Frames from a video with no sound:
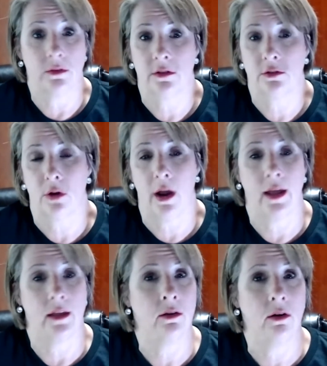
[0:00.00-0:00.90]
to try
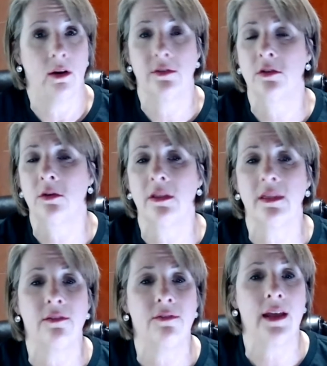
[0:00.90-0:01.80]
it. You don't have to do
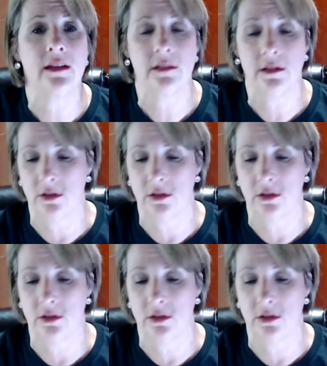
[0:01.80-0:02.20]
anything fancy.